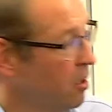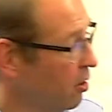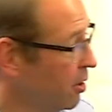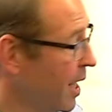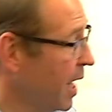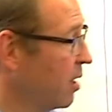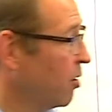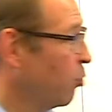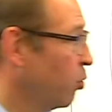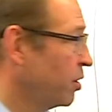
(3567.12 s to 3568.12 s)
Non-neg
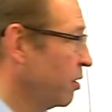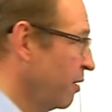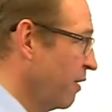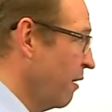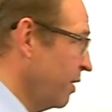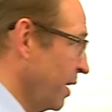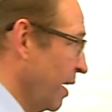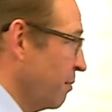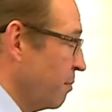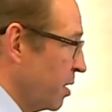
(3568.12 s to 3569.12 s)
wouldn't have covered
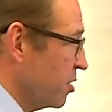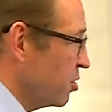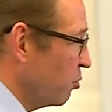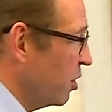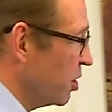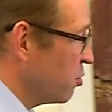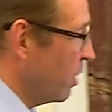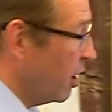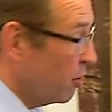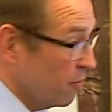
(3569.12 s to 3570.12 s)
that because the works
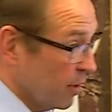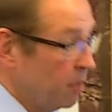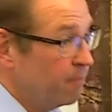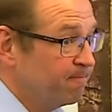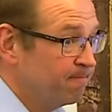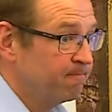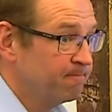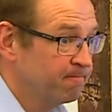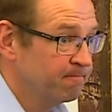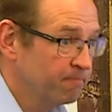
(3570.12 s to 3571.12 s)
were over.
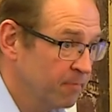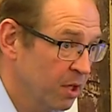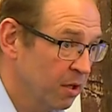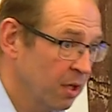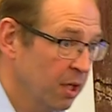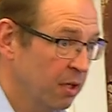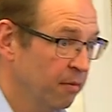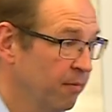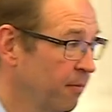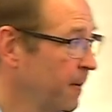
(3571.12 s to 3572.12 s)
Okay.
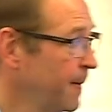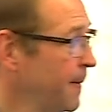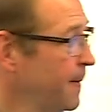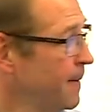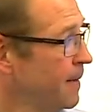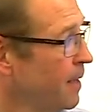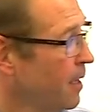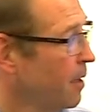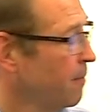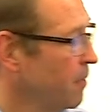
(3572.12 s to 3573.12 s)

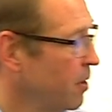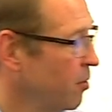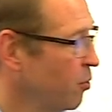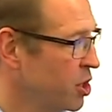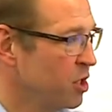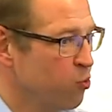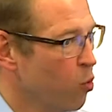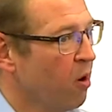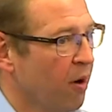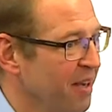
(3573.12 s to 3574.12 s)
Um, which is
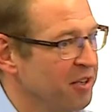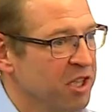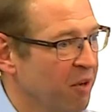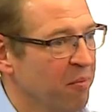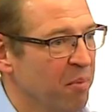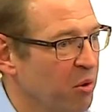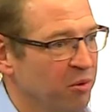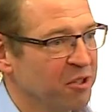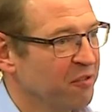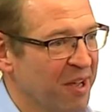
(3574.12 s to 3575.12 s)
why it's so
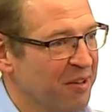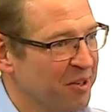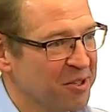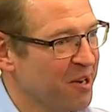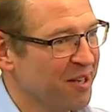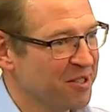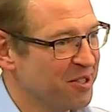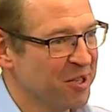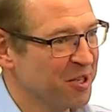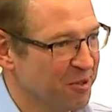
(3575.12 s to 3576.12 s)
important to vet the
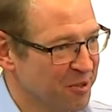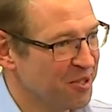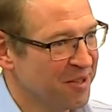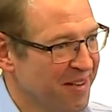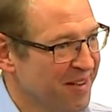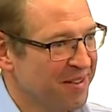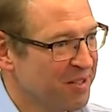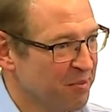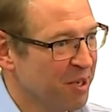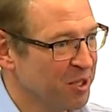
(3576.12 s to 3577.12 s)
contractor's insurance
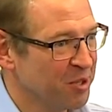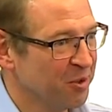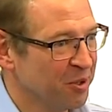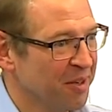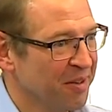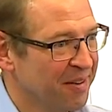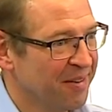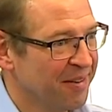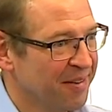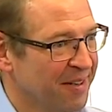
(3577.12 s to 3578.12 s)
to make sure that
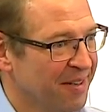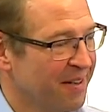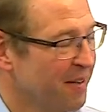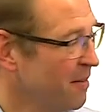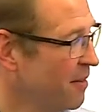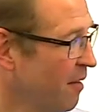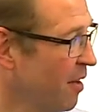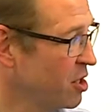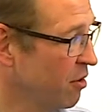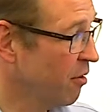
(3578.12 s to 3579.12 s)
uh, they've
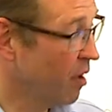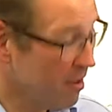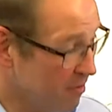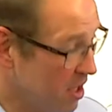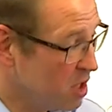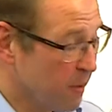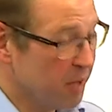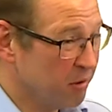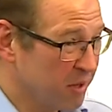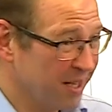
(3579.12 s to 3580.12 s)
actually got it right. These
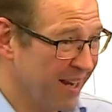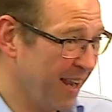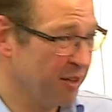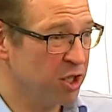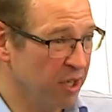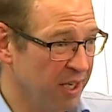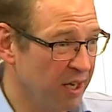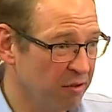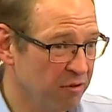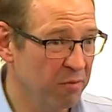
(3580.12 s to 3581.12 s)
people didn't actually
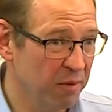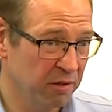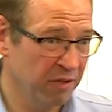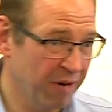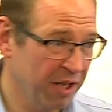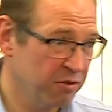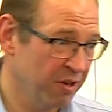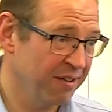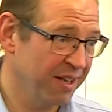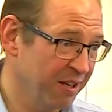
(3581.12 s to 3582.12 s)
go through building regs or
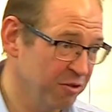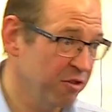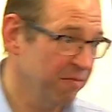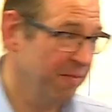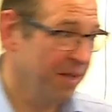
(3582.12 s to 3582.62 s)
anything else.